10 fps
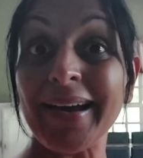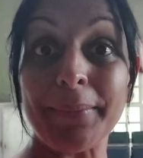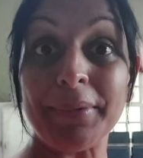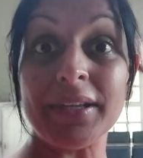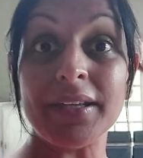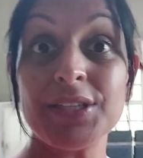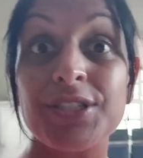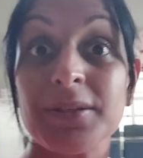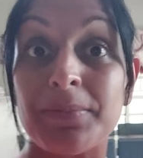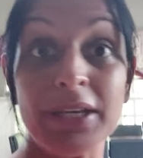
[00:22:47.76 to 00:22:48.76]

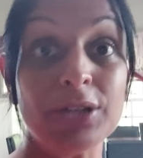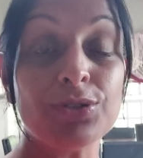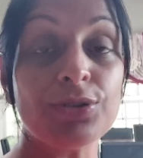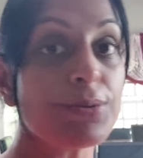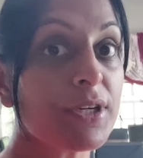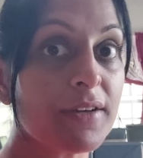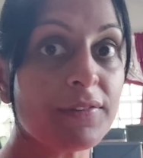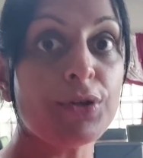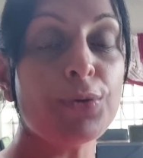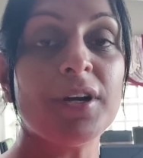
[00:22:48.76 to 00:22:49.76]
cabbage, tomatoes,
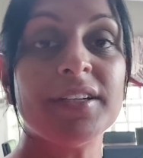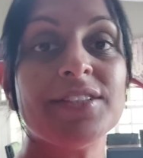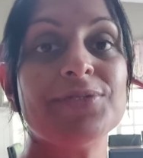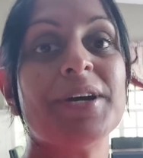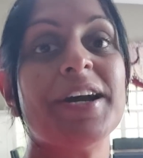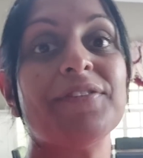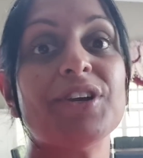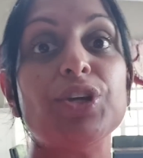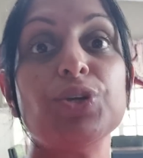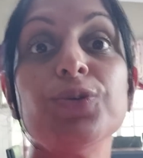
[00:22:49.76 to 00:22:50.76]
whatever you want. It's
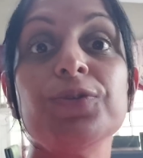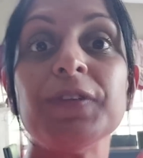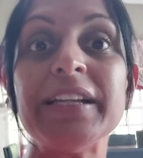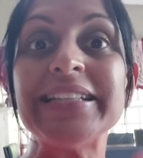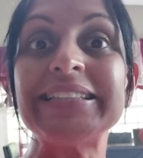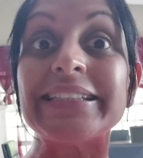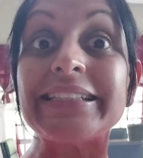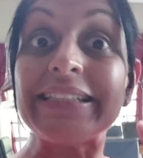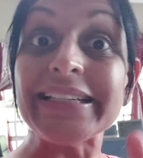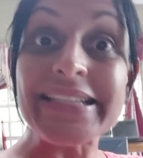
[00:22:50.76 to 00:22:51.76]
whatever you feel to